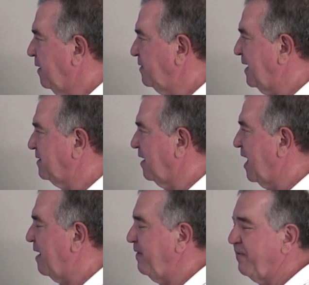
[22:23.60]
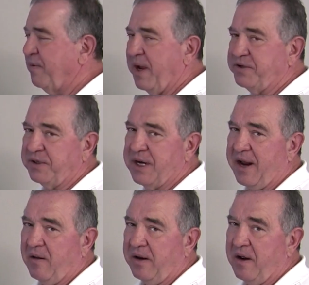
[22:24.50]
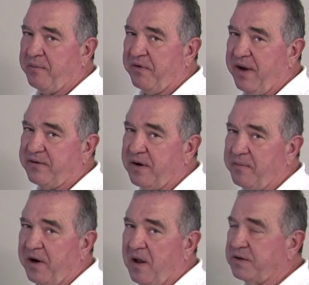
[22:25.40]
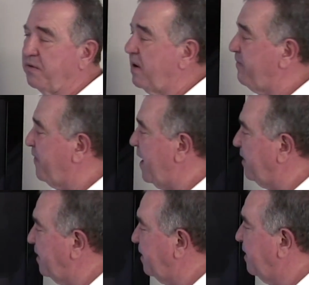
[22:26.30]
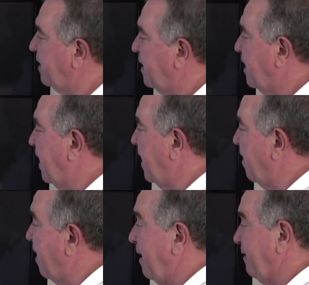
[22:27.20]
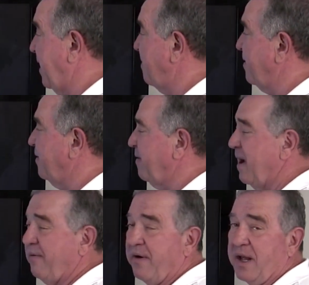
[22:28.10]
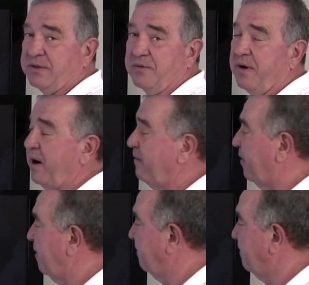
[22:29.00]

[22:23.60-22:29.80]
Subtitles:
This has a lot of information not only on Prevectron, but also on Franklin and on chemical ground rods or whatever.